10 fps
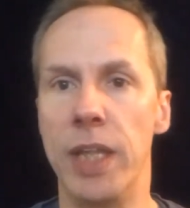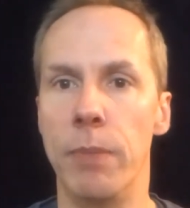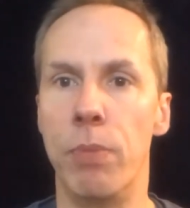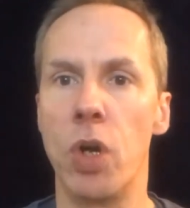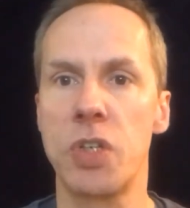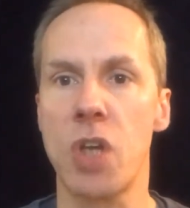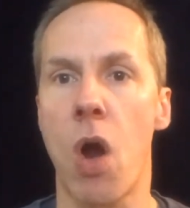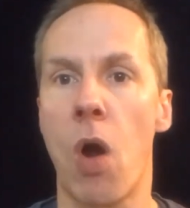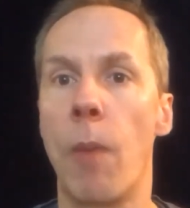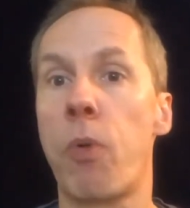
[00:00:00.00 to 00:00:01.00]
and the books
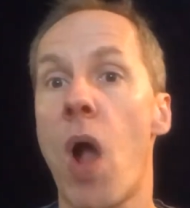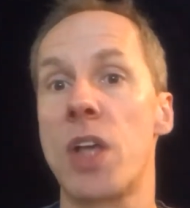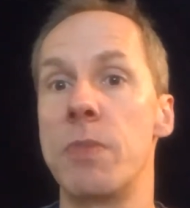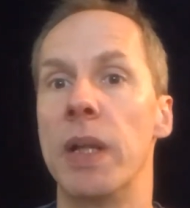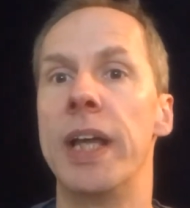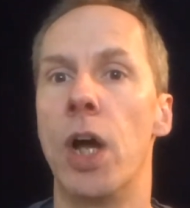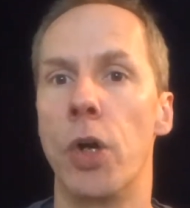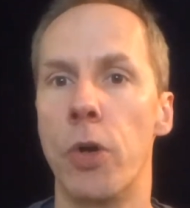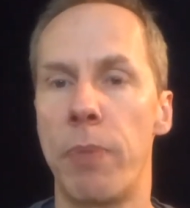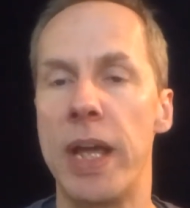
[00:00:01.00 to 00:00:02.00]
are approximately
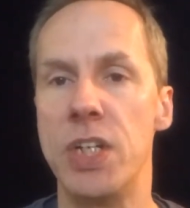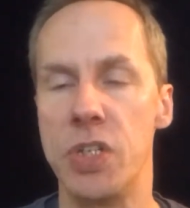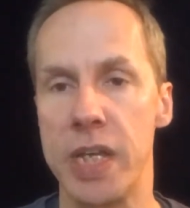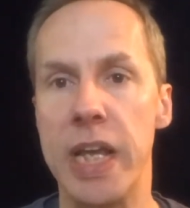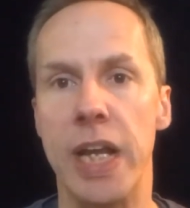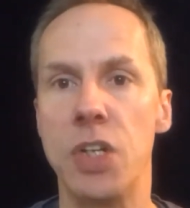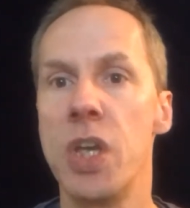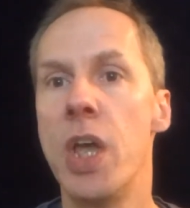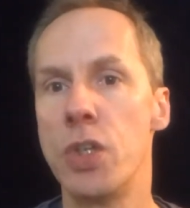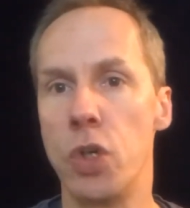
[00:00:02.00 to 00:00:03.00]
100 pages each.
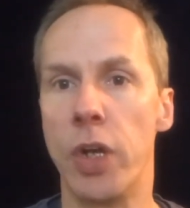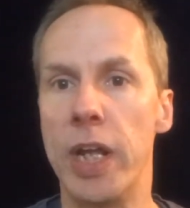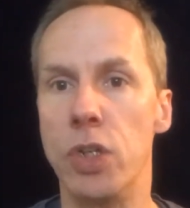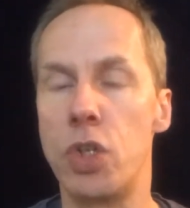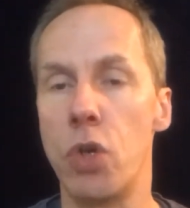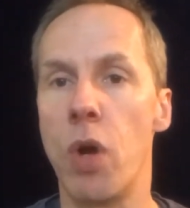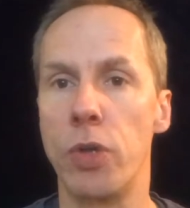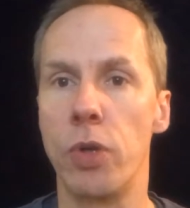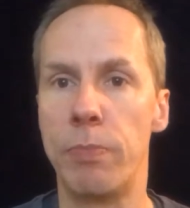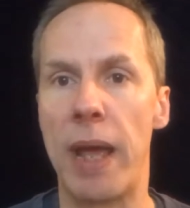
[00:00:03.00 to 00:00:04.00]
So you're getting
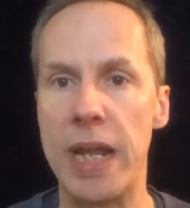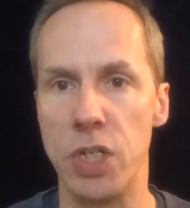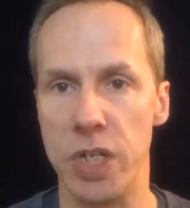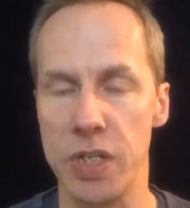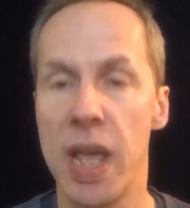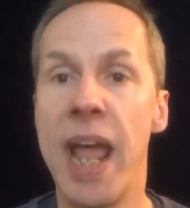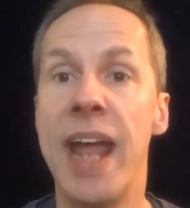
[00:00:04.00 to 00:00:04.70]
200 pages.